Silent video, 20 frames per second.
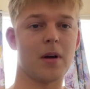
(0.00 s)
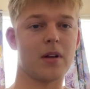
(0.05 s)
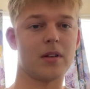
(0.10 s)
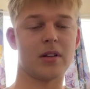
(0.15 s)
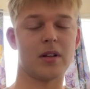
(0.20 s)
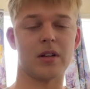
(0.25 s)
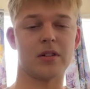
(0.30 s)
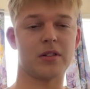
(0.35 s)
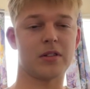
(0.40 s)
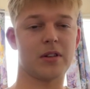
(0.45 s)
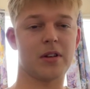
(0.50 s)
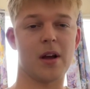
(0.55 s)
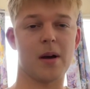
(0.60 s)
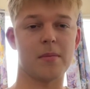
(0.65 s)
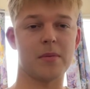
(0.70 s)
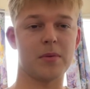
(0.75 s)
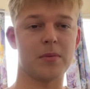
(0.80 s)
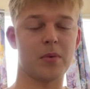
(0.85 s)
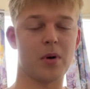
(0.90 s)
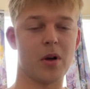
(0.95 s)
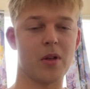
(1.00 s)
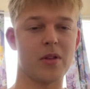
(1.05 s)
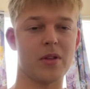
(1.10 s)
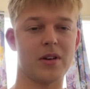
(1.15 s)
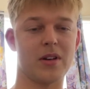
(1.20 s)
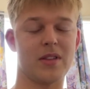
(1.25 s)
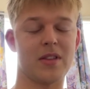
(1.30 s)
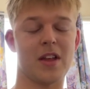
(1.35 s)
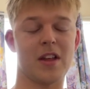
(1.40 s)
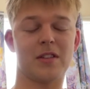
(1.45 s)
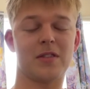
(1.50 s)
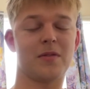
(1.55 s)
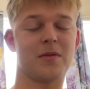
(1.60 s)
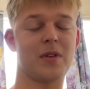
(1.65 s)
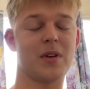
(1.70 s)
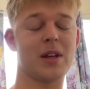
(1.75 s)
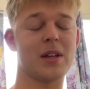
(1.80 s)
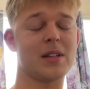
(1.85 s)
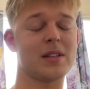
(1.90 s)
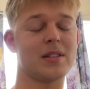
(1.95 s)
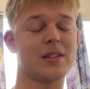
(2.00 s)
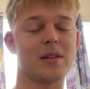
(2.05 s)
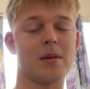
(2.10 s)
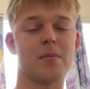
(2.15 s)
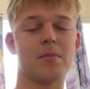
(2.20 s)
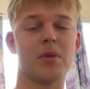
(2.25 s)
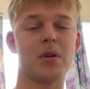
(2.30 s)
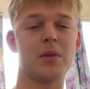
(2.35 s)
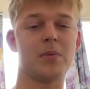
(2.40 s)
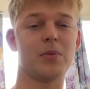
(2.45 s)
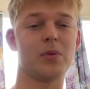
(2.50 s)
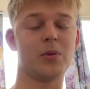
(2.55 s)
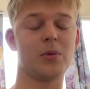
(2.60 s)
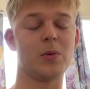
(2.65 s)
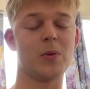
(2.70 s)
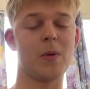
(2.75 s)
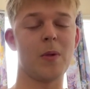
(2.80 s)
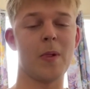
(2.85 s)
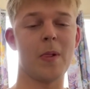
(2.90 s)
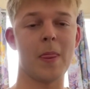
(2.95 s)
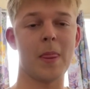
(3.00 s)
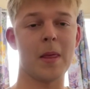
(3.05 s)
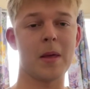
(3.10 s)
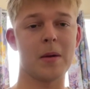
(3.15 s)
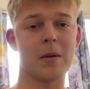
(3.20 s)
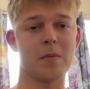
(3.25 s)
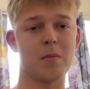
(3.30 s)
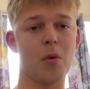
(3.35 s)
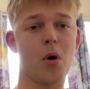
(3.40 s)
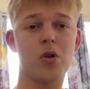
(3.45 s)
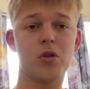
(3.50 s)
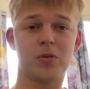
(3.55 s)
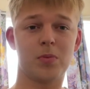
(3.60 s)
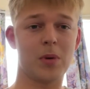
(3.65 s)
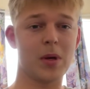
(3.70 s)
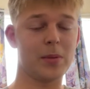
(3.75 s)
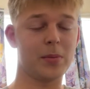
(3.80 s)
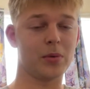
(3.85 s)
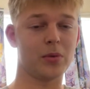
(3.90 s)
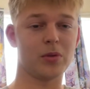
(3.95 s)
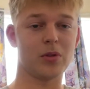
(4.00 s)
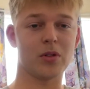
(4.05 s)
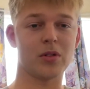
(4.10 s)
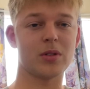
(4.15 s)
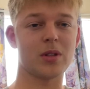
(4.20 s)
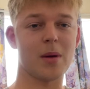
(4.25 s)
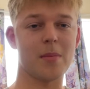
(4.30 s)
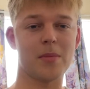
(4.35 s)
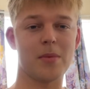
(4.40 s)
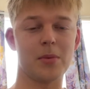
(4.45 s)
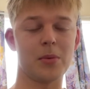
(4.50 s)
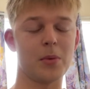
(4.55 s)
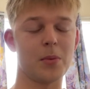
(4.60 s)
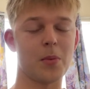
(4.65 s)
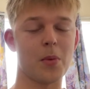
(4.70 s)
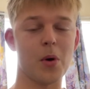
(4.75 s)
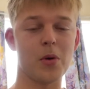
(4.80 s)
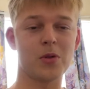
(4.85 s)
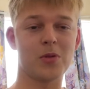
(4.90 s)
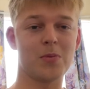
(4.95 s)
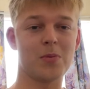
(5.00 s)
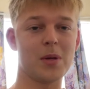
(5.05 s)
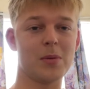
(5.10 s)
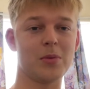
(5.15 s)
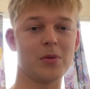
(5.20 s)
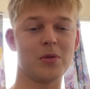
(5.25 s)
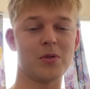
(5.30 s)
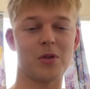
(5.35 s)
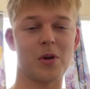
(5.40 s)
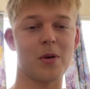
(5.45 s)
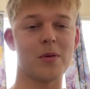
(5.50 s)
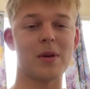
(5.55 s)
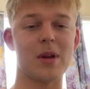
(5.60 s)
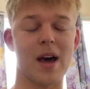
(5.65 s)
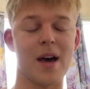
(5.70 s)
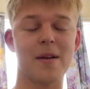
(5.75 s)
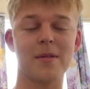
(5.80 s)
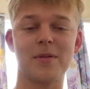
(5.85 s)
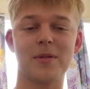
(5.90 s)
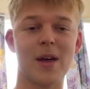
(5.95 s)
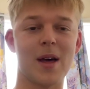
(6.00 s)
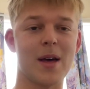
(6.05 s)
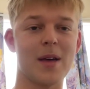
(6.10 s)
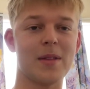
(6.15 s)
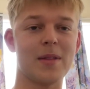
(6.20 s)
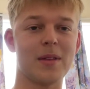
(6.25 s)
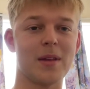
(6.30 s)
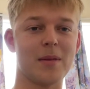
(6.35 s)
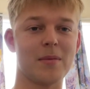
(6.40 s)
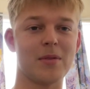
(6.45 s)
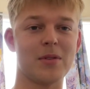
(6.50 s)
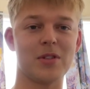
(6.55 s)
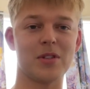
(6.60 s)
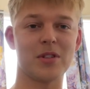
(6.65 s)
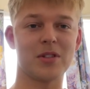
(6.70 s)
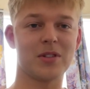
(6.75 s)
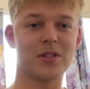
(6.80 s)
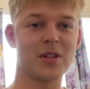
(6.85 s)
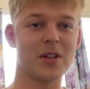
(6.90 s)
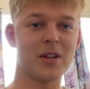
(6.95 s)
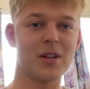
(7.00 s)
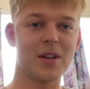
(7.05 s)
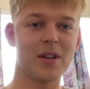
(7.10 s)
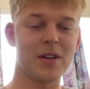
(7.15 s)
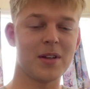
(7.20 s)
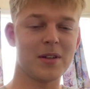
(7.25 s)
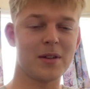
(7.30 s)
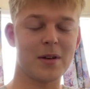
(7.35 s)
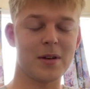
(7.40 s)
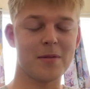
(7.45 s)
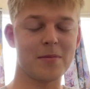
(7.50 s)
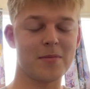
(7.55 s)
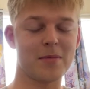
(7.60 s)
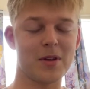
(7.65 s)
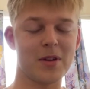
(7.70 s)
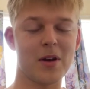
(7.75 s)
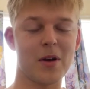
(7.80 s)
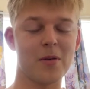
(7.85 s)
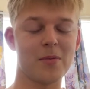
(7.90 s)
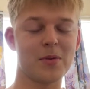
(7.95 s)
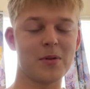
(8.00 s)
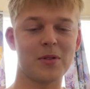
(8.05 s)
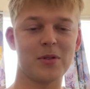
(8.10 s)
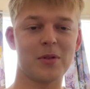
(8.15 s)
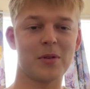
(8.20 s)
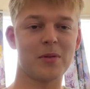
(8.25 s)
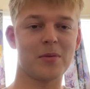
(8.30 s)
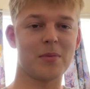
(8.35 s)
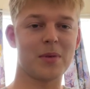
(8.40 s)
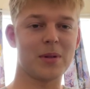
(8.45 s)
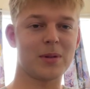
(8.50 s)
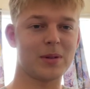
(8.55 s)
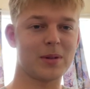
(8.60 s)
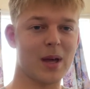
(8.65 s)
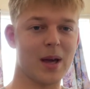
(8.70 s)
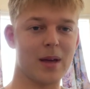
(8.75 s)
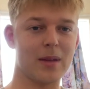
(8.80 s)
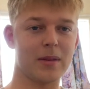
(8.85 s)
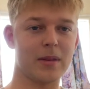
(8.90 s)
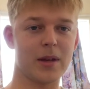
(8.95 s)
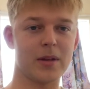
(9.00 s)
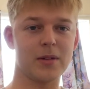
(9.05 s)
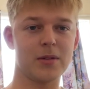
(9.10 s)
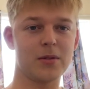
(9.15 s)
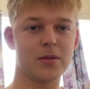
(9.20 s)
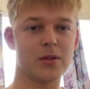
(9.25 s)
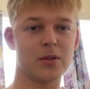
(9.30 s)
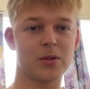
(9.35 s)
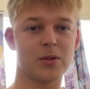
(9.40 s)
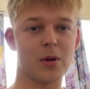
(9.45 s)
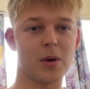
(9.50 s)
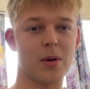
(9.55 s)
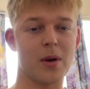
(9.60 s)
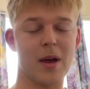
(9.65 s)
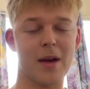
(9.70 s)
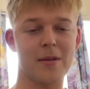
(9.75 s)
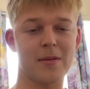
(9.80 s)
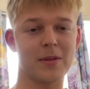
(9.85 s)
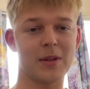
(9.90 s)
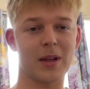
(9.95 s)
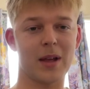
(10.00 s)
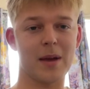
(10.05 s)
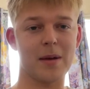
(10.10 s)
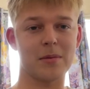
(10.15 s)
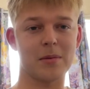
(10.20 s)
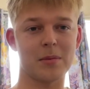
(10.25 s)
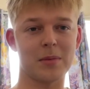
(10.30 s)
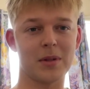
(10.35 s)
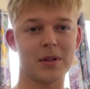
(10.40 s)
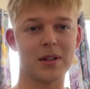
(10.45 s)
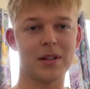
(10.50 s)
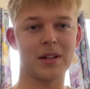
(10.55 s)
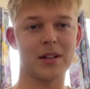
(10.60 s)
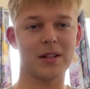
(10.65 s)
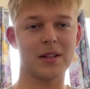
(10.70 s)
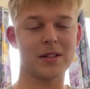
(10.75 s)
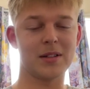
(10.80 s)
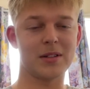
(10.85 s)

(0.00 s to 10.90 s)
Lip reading: I just can't be bothered, and that's fair. Some people, most people, not some people, most people don't have that in them, and just be open to admit that you just don't have the capability